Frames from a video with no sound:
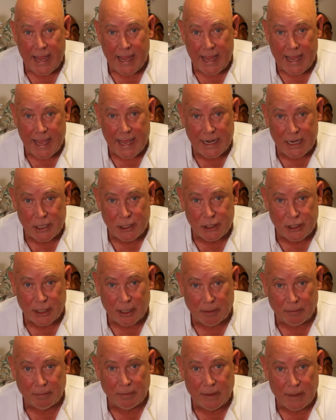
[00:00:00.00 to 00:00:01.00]
and a
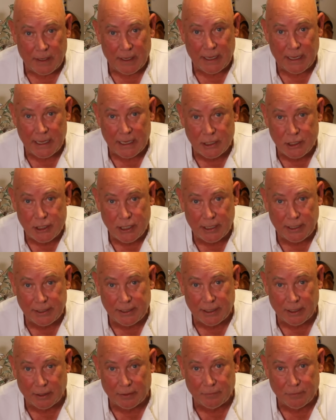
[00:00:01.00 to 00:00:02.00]
gym in
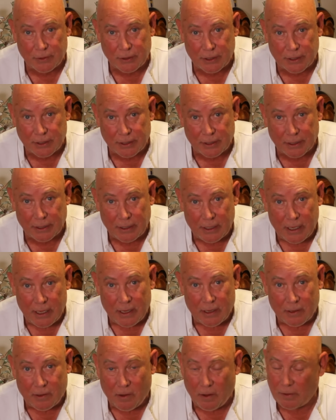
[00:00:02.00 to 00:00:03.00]
Chantilly, Virginia
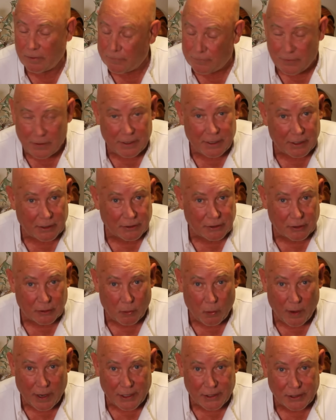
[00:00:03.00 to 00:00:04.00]
called Fitness
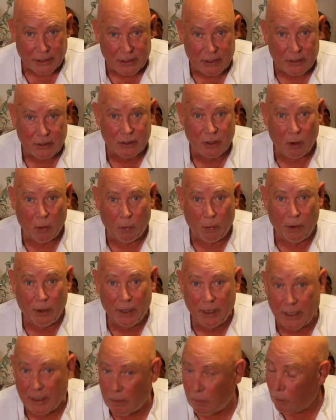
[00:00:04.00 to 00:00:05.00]
Equation. So we're
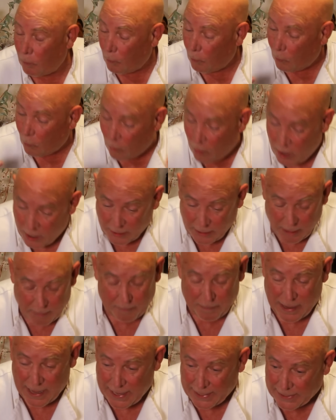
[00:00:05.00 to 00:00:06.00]
going to walk
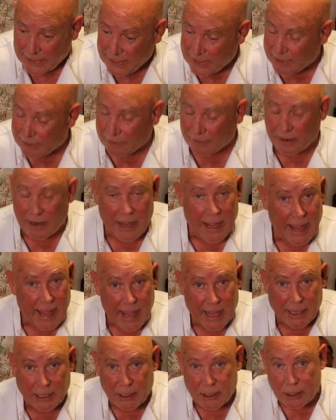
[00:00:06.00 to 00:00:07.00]
up out of here
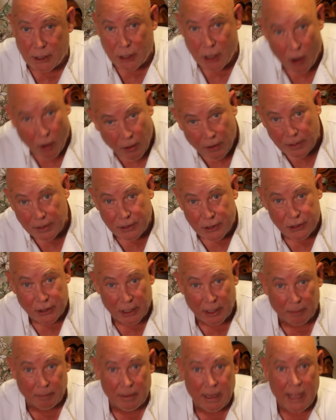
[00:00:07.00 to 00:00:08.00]
and go to the
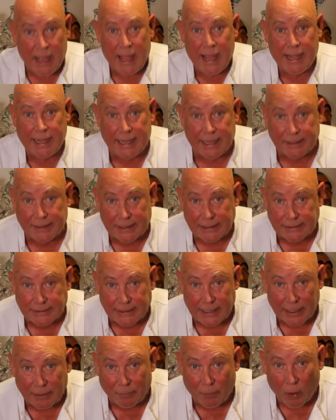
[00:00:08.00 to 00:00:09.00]
gym and get this thing